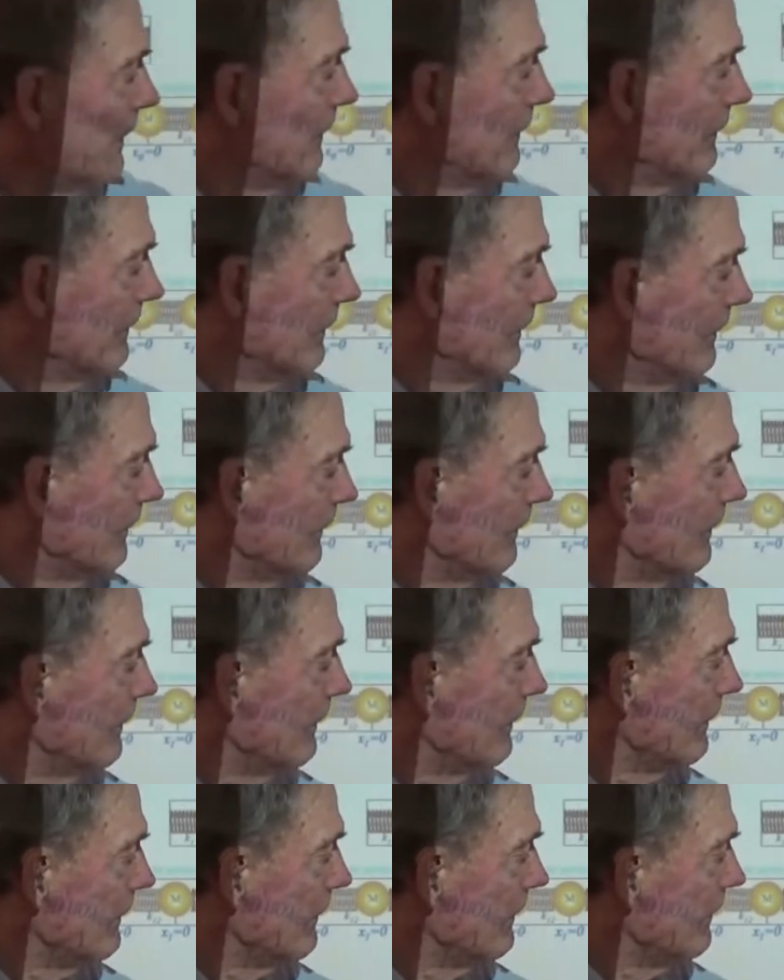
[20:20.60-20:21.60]
and slow
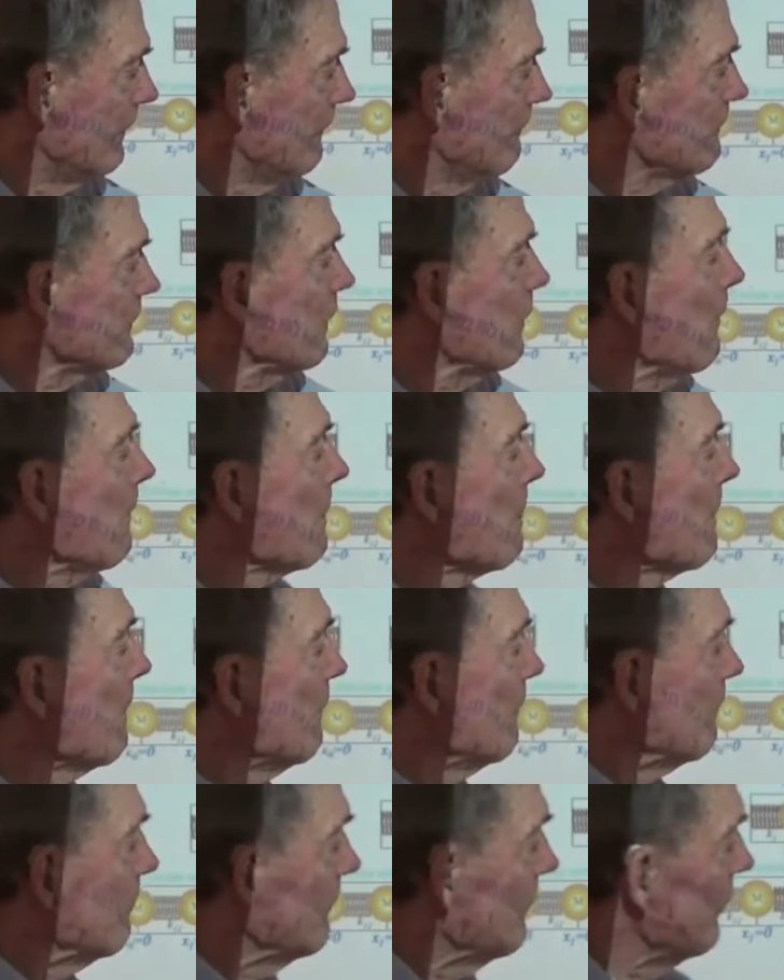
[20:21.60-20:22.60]
axes?
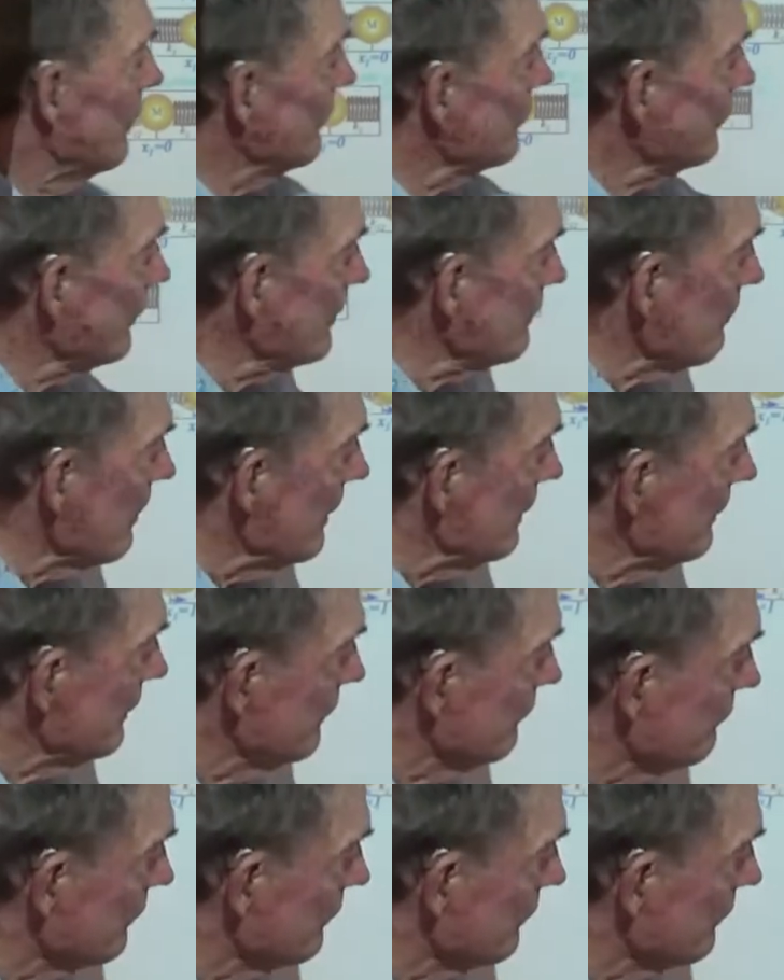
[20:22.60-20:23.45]
This thing right here,